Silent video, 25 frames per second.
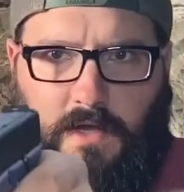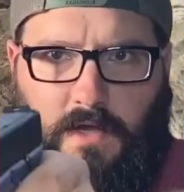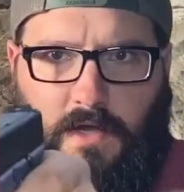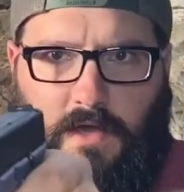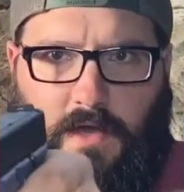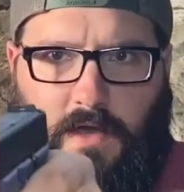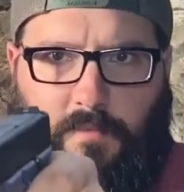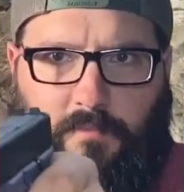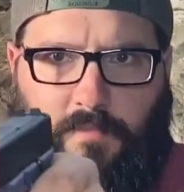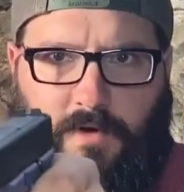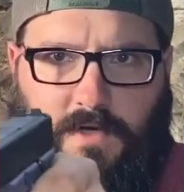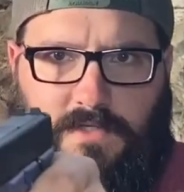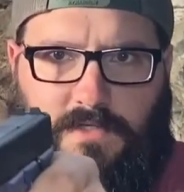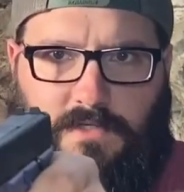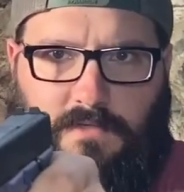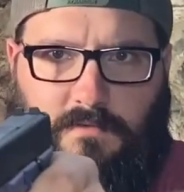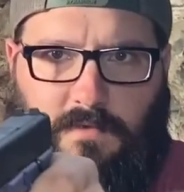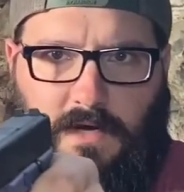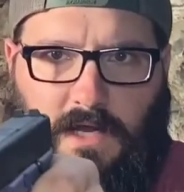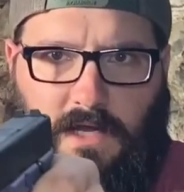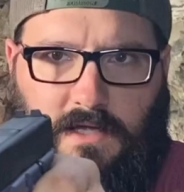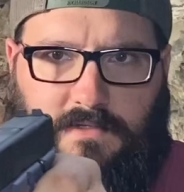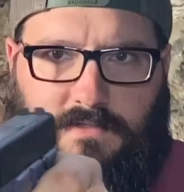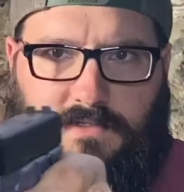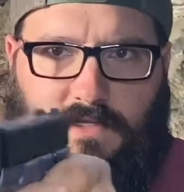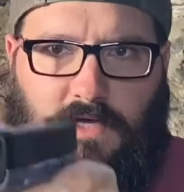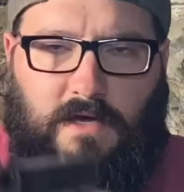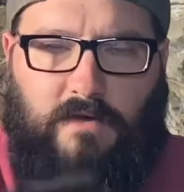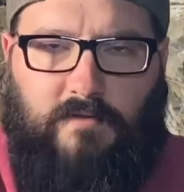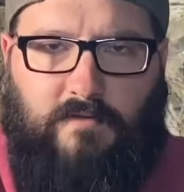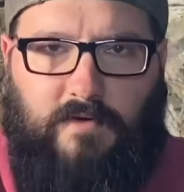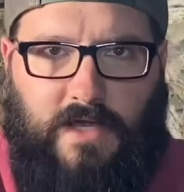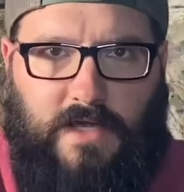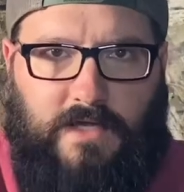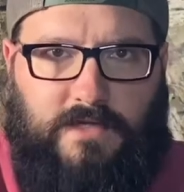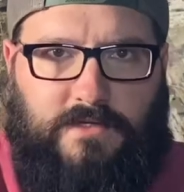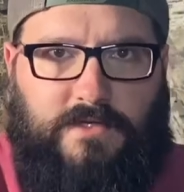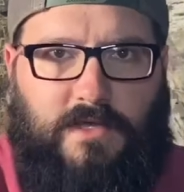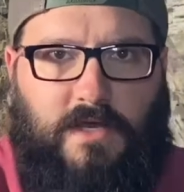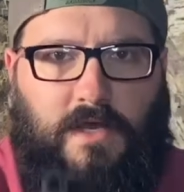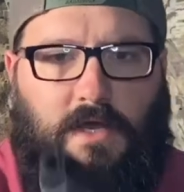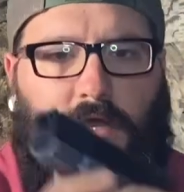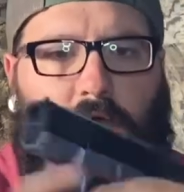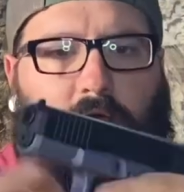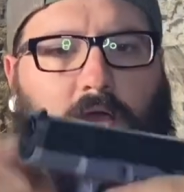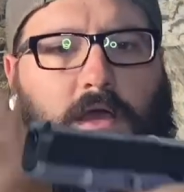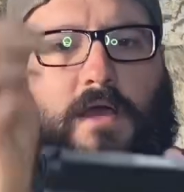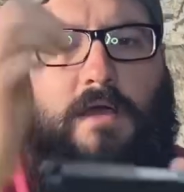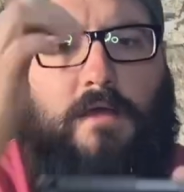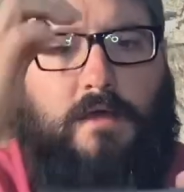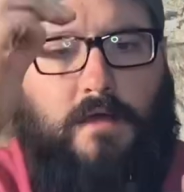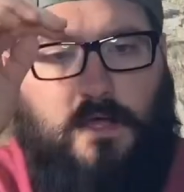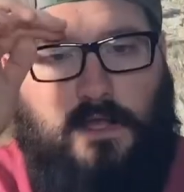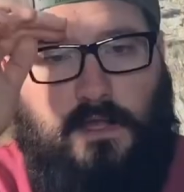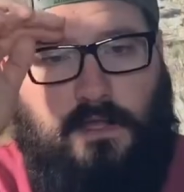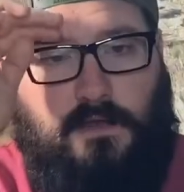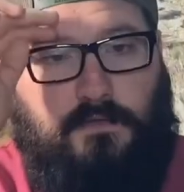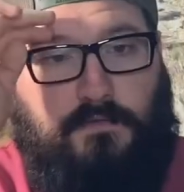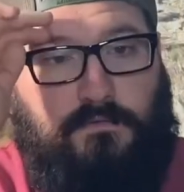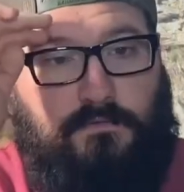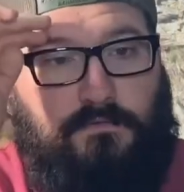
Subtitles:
and put some rounds down range and